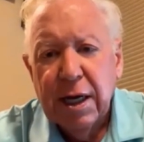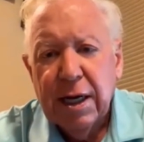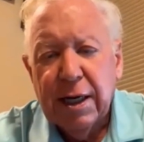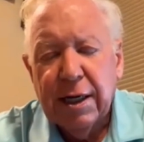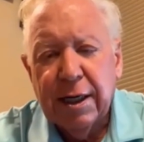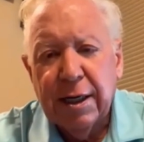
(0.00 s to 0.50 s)

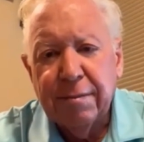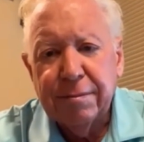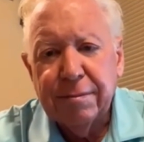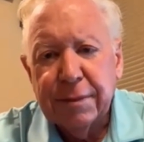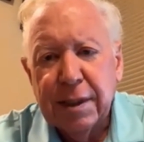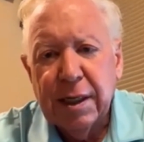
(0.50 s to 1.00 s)
And
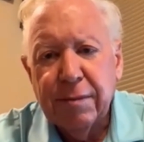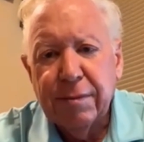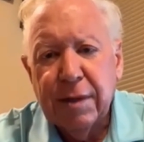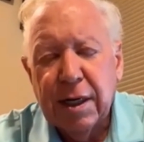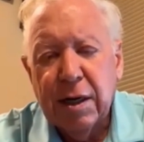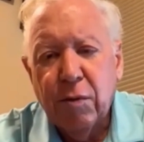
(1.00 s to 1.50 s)

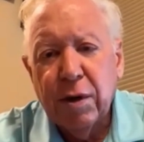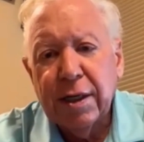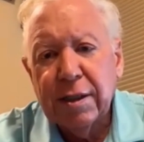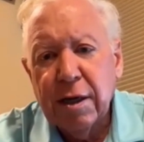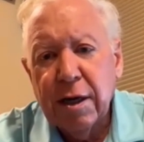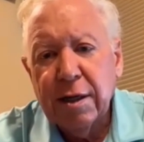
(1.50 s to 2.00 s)
I want
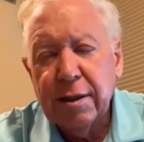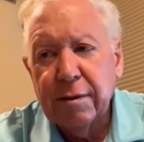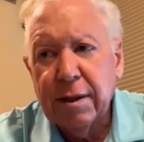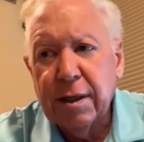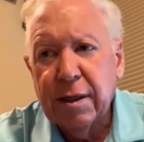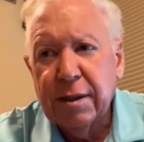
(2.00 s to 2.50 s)
to talk
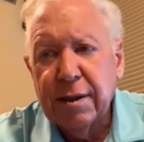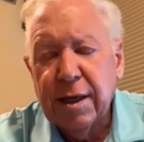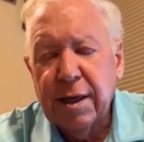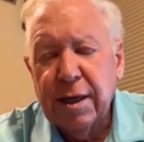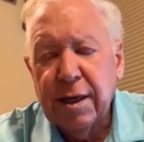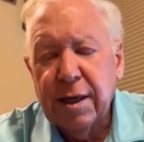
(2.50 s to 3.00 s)

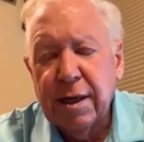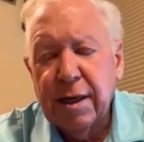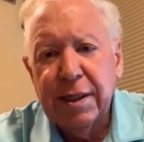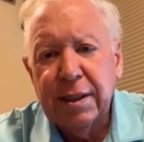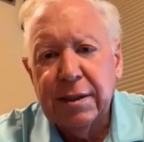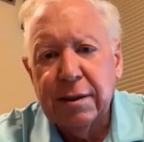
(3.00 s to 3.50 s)
a little
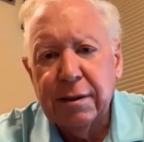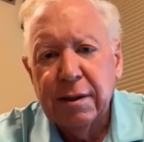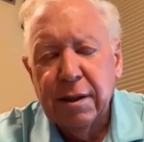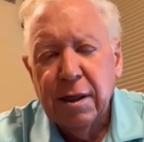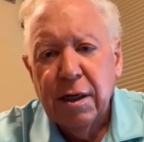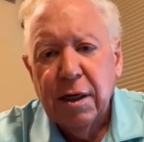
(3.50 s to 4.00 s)
bit
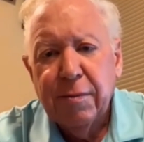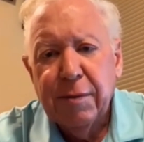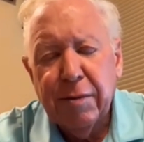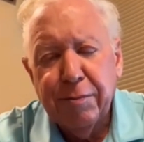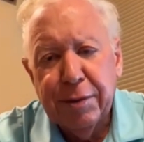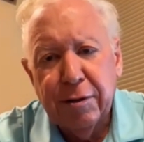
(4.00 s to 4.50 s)

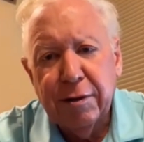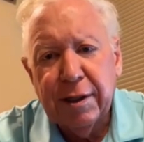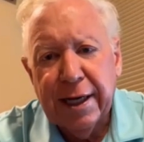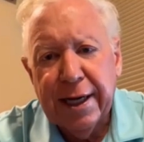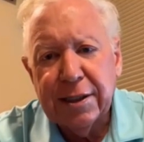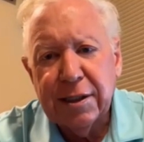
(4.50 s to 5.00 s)
about Bill
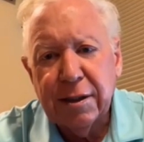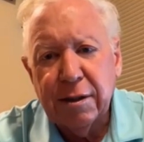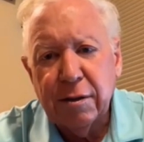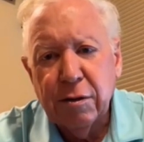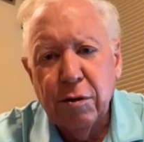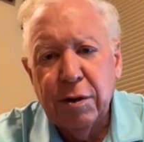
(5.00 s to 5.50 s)
Glasson,
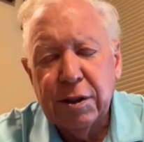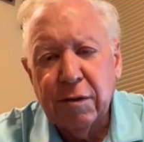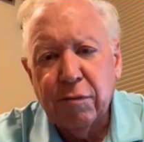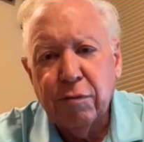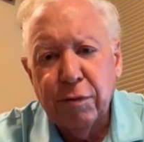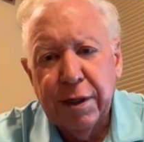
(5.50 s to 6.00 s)
who was a
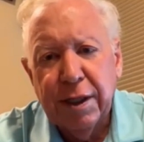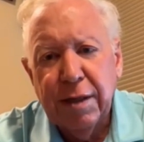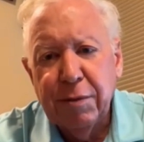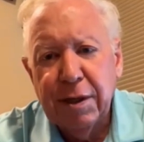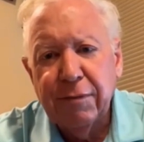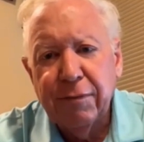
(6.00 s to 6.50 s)
really
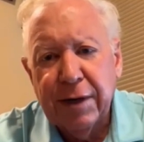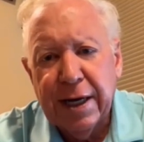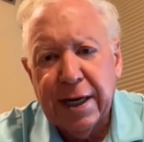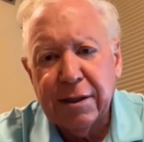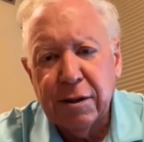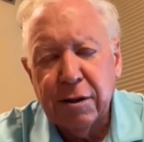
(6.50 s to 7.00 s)
big
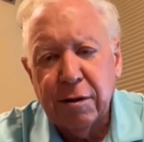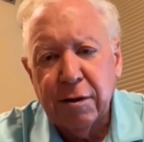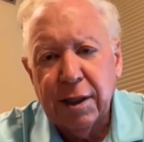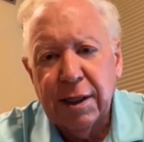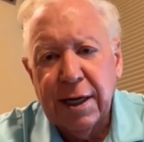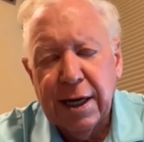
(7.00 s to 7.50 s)
factor
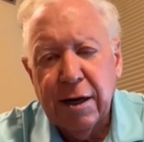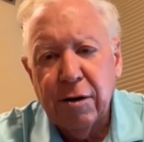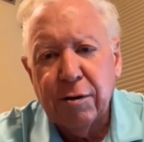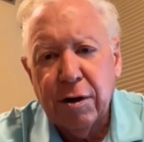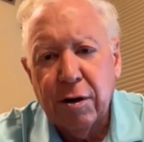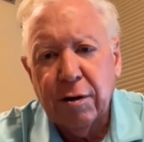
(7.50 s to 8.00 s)
in how
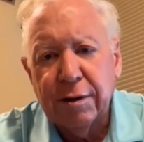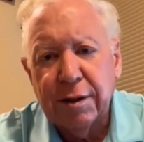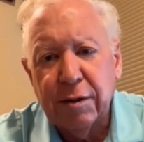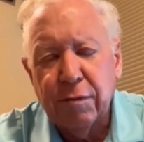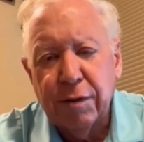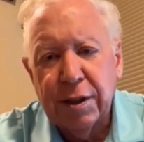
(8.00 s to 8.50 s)
Carl
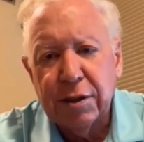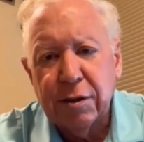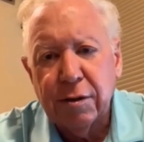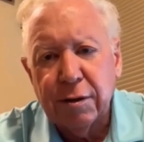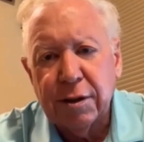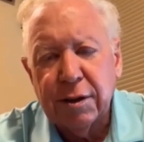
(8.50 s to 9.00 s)
did
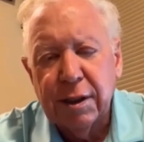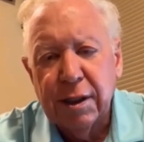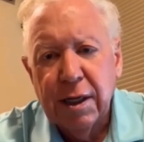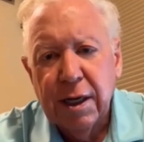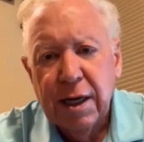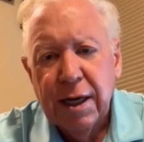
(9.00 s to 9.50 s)
research.
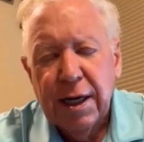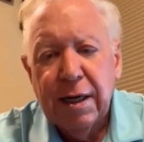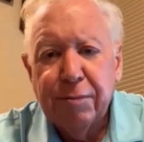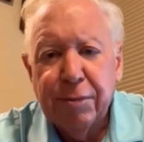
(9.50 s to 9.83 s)
And